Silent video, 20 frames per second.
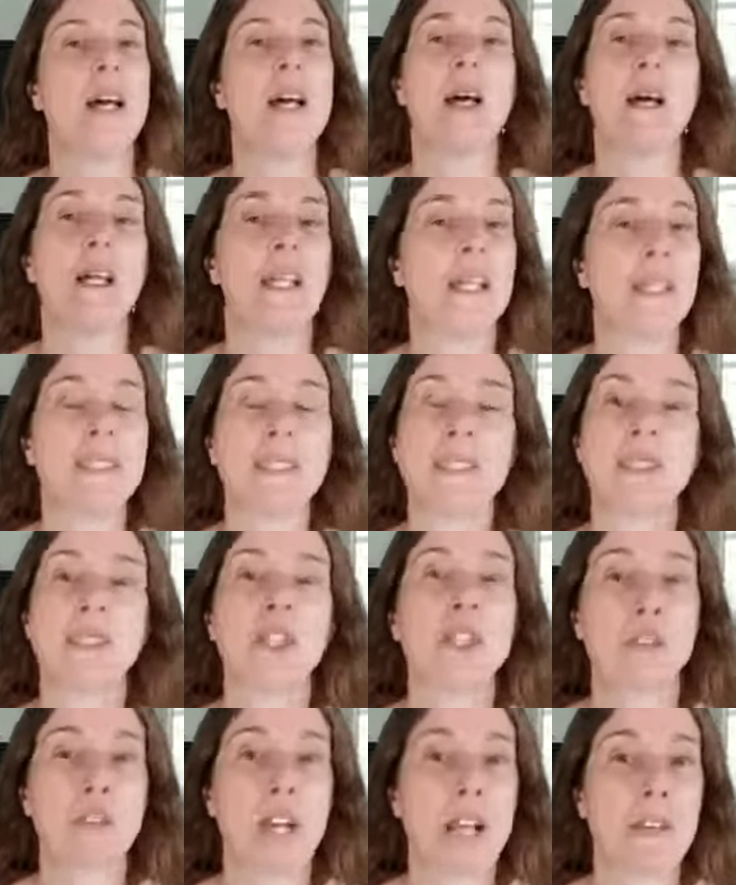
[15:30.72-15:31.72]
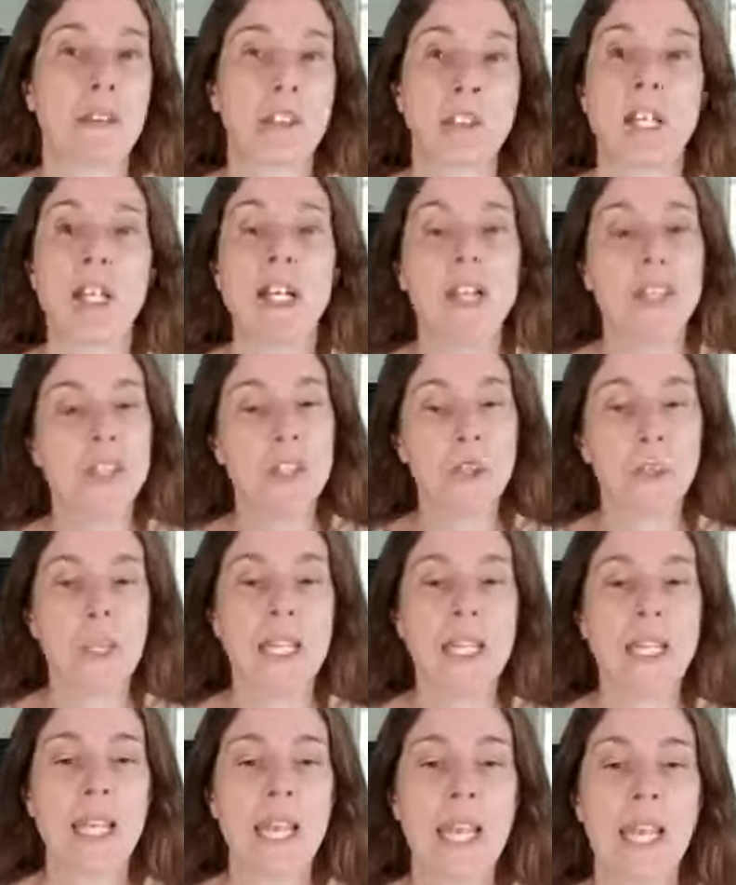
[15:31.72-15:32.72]
It took forever. So
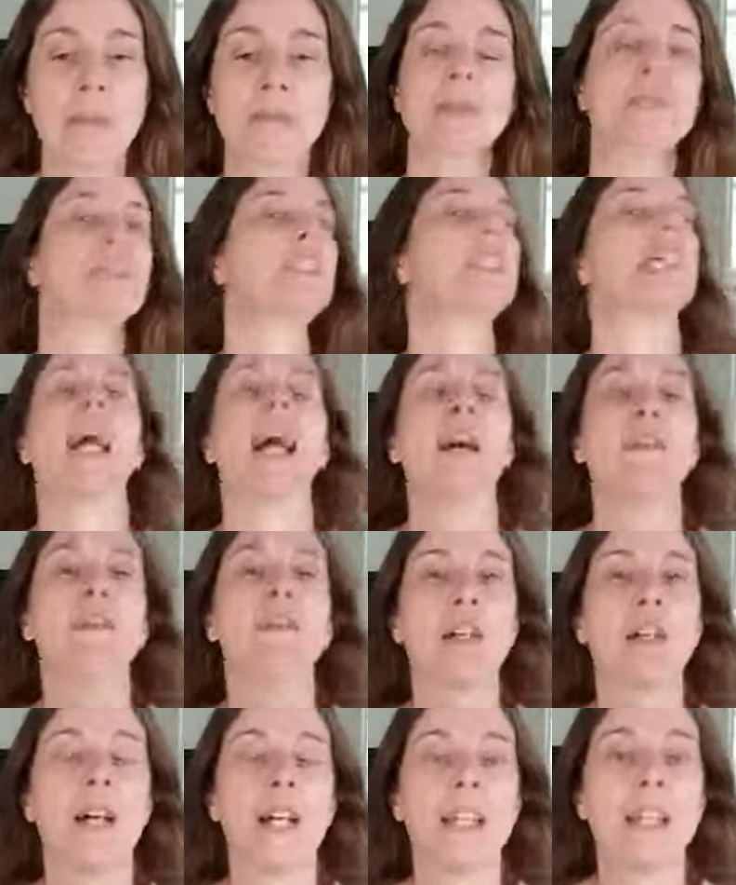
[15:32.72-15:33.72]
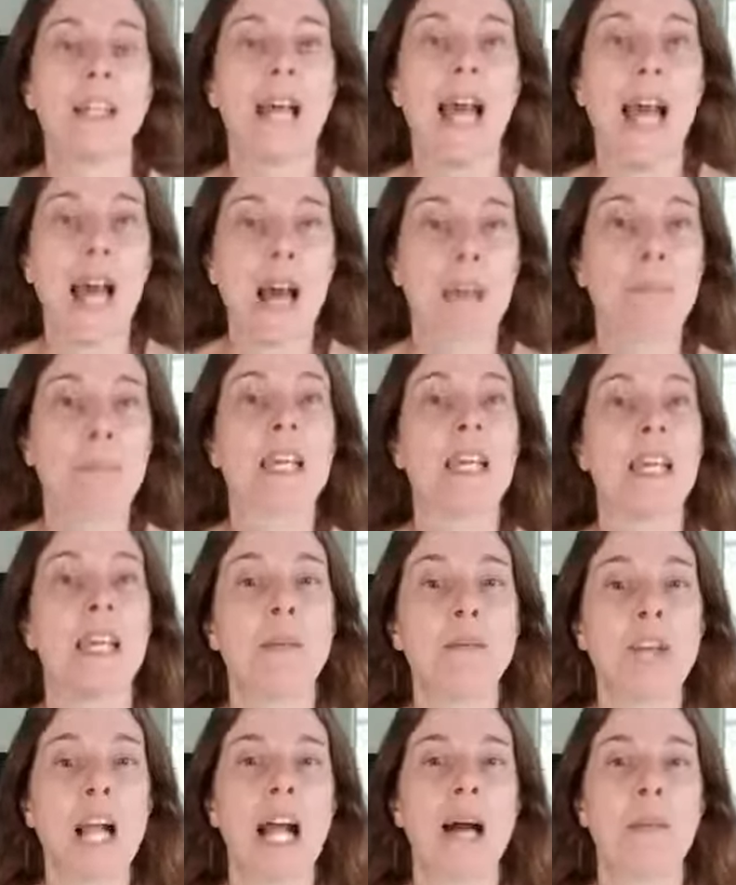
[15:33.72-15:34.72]
being able to have an app, a
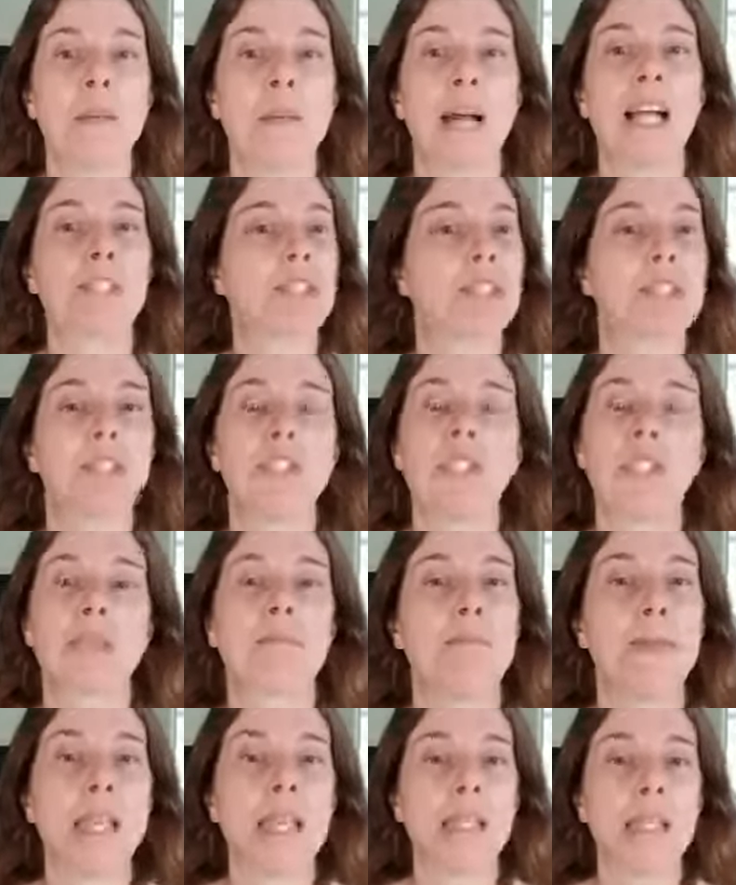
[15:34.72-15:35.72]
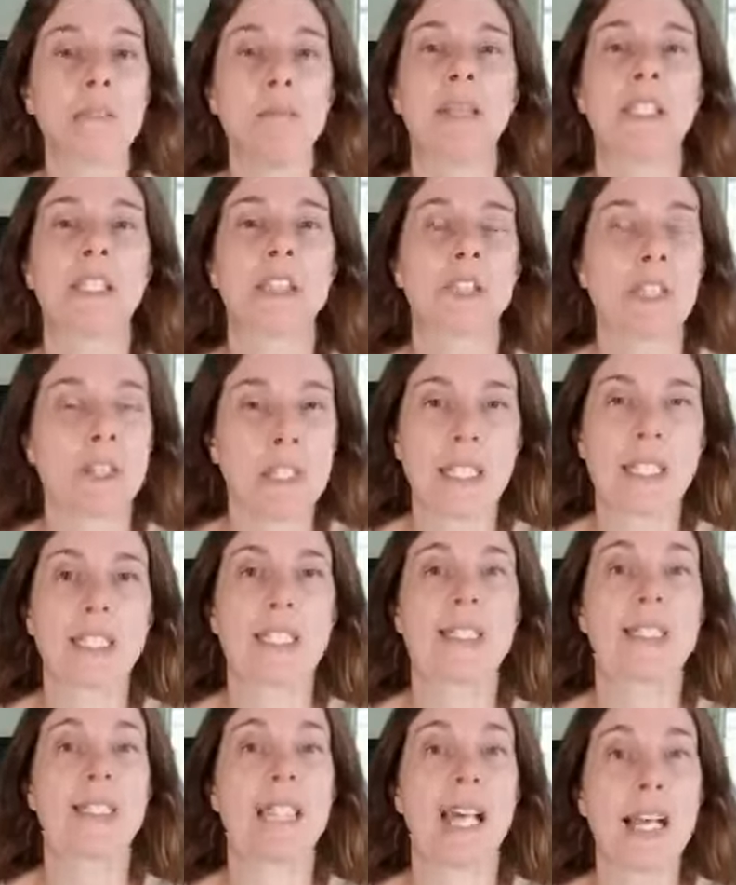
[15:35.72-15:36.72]
camera app, actually just make the picture the
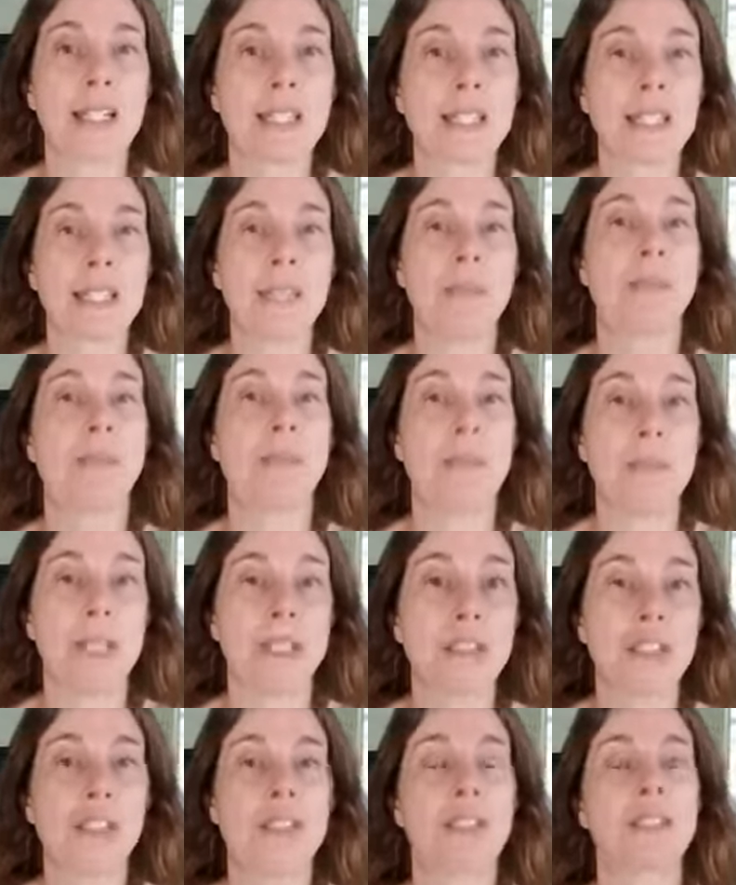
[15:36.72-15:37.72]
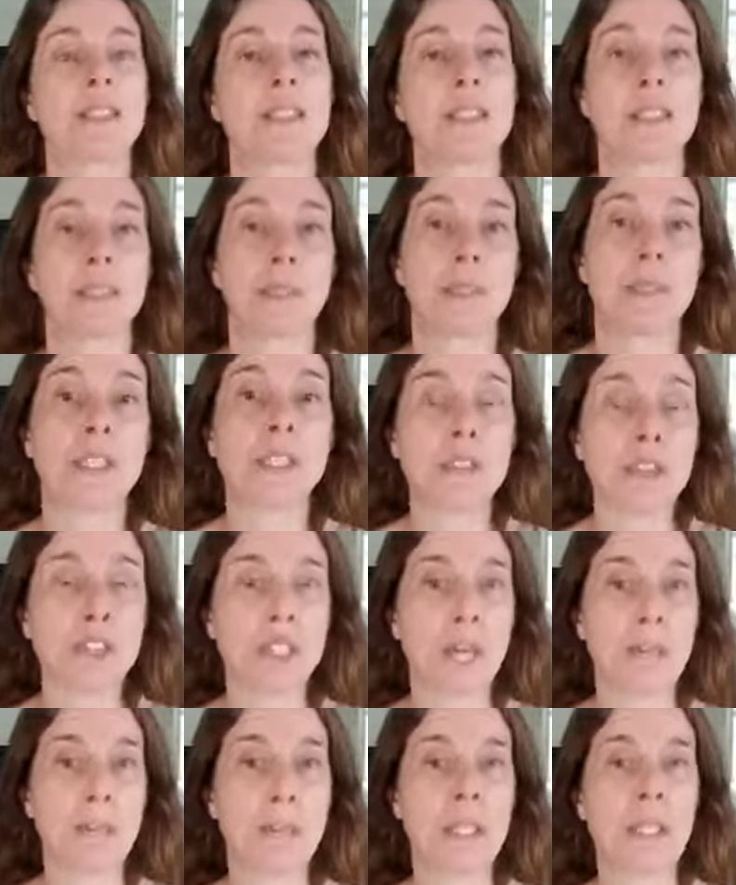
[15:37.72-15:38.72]
exact same dimensions that the mystery
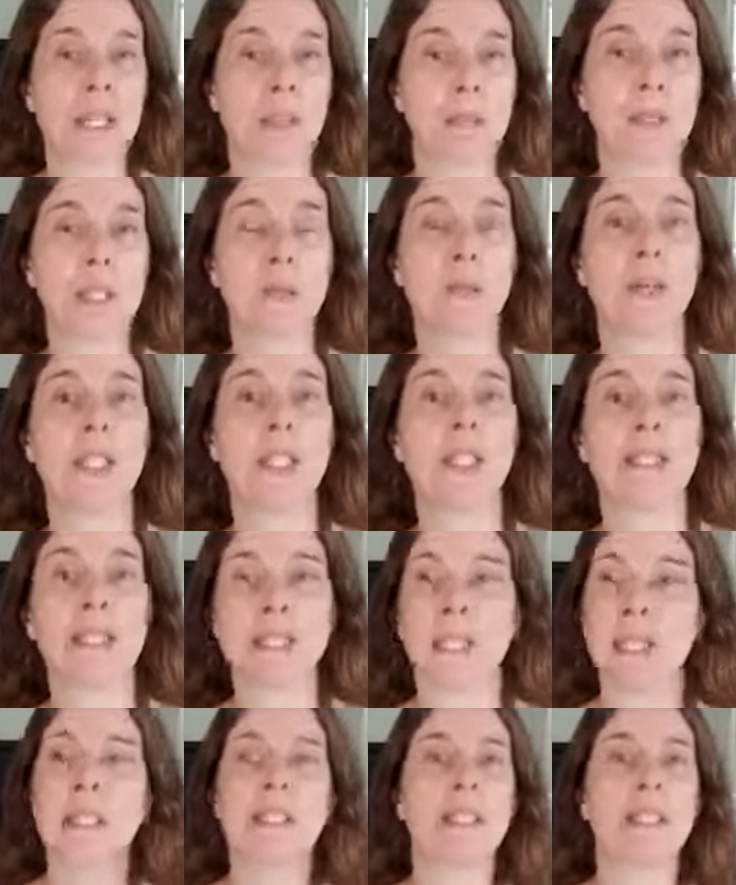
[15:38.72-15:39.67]
shopping company wants,